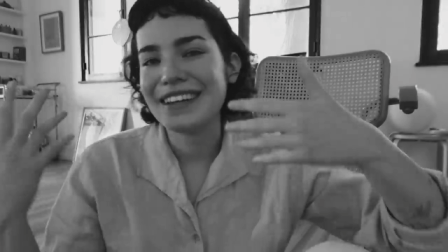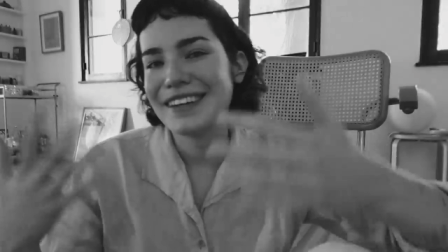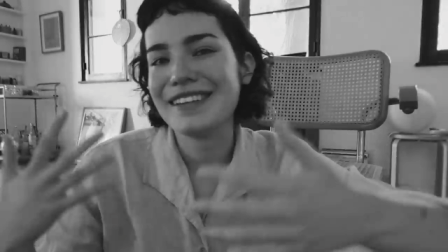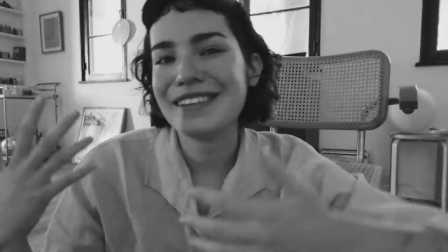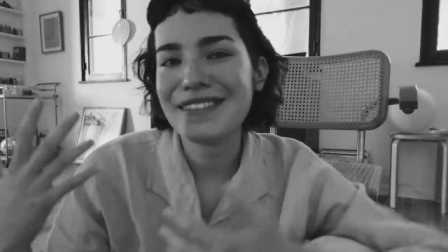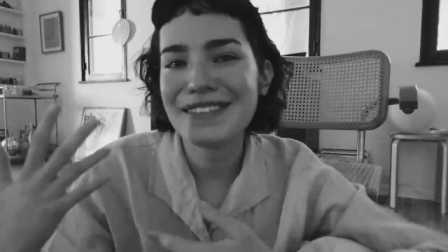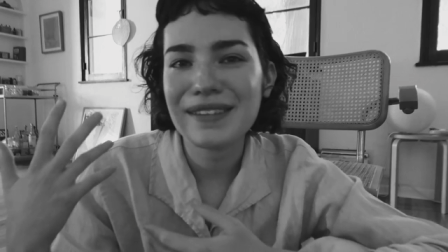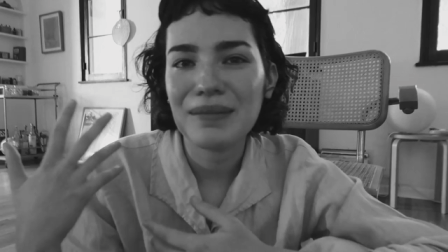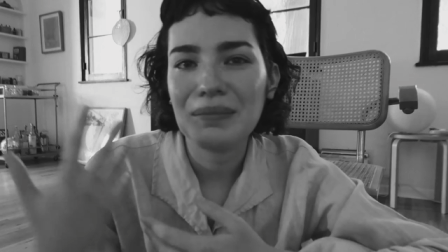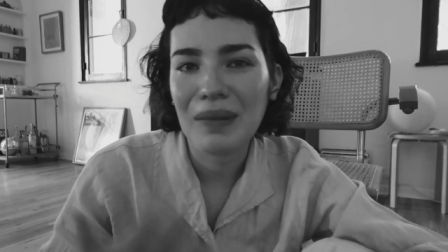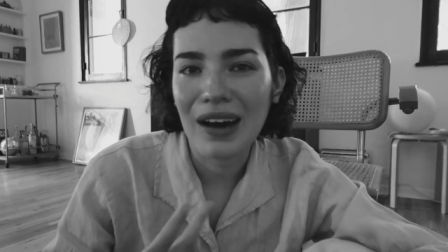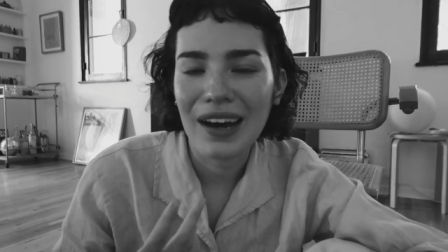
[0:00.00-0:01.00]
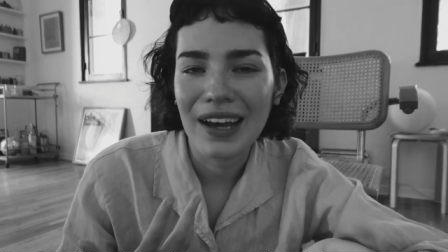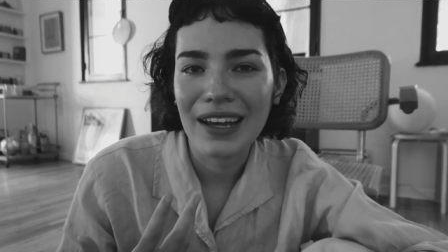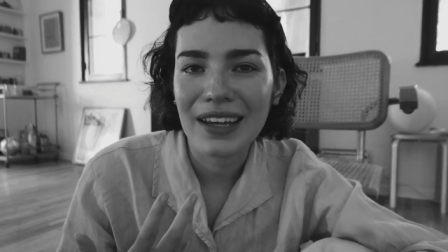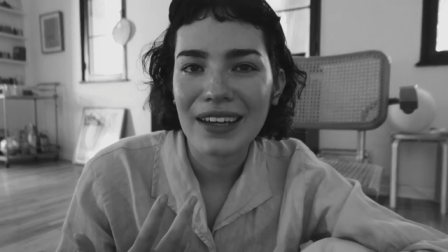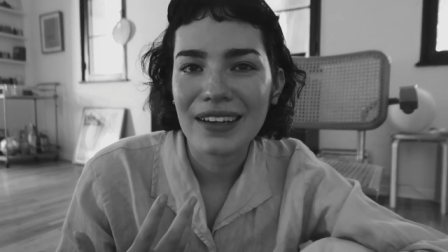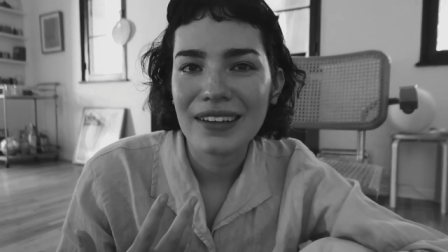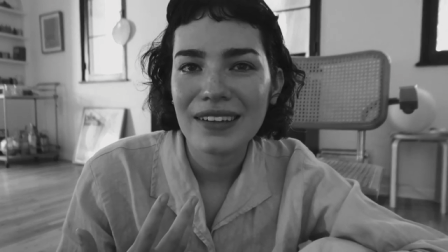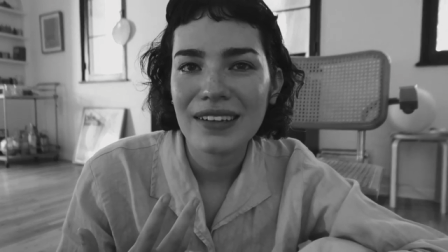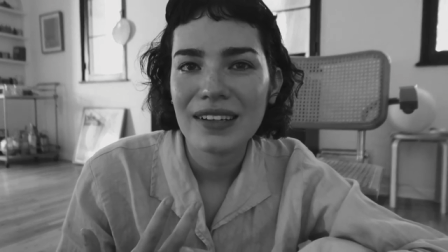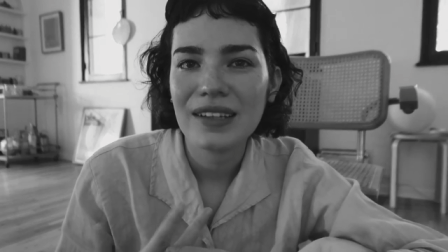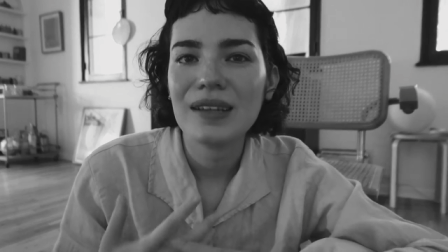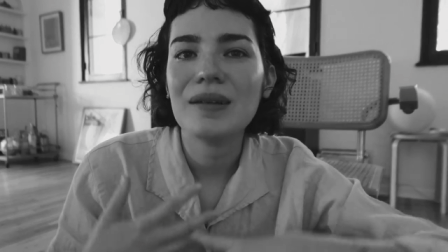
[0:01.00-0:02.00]
is my
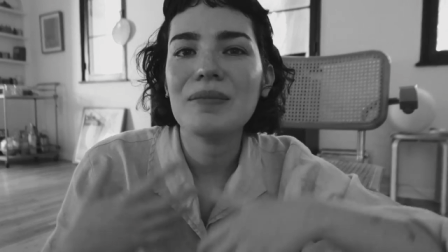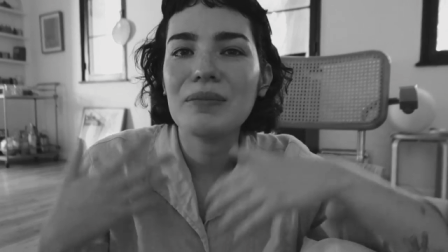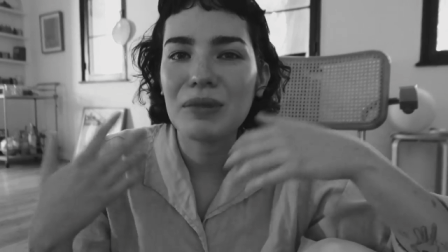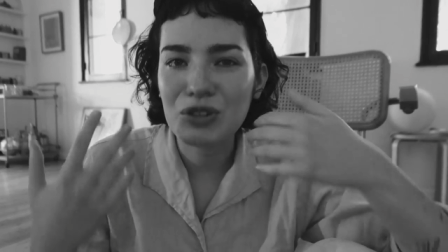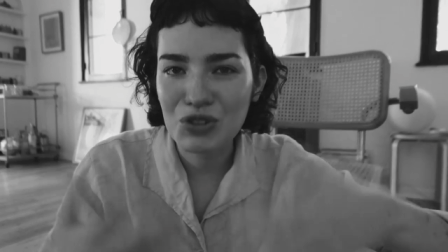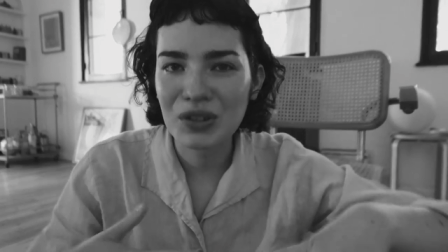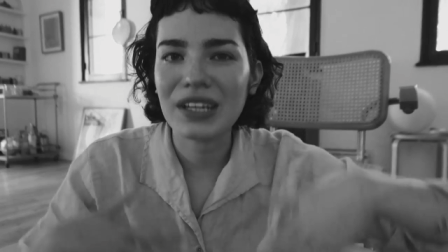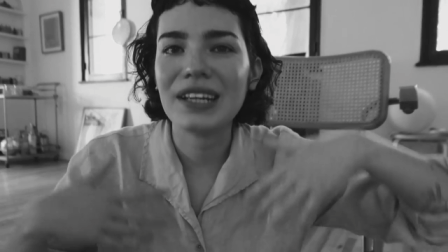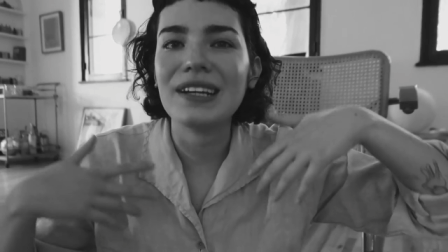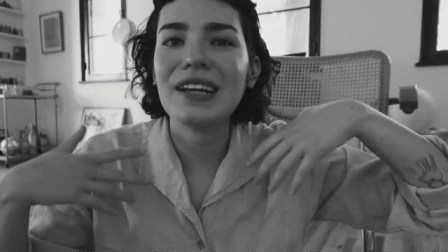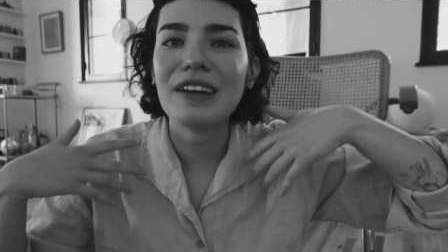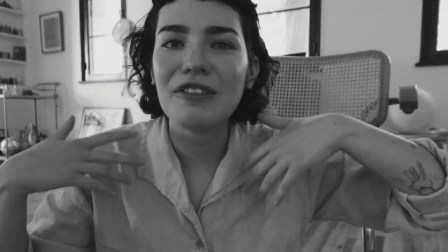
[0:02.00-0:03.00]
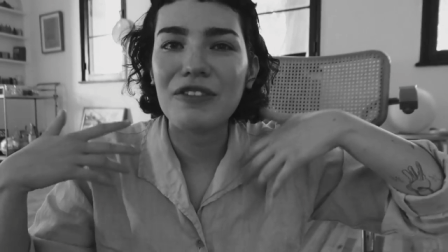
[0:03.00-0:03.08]
Madrid